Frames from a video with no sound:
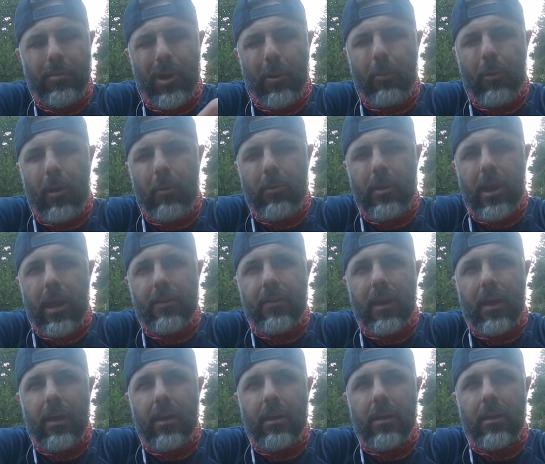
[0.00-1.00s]
I'll probably add
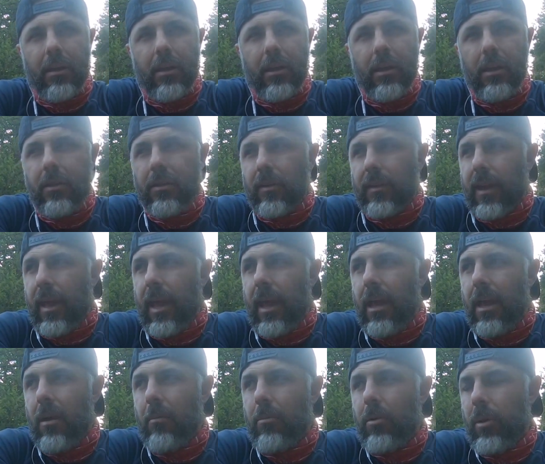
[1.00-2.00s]
that into camp.